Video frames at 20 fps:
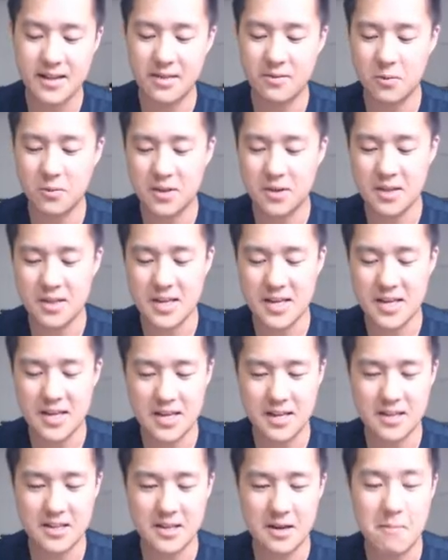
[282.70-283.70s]
With
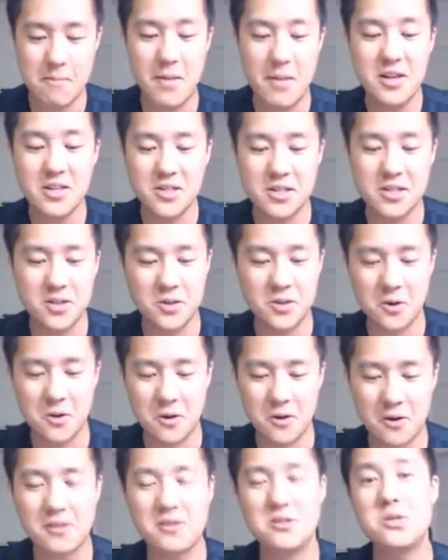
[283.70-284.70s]
the Dimension
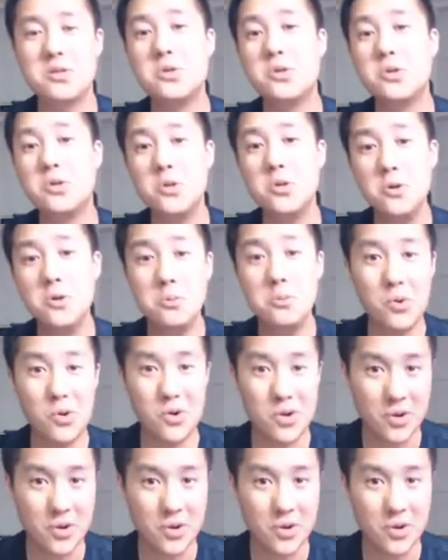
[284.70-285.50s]
Door, super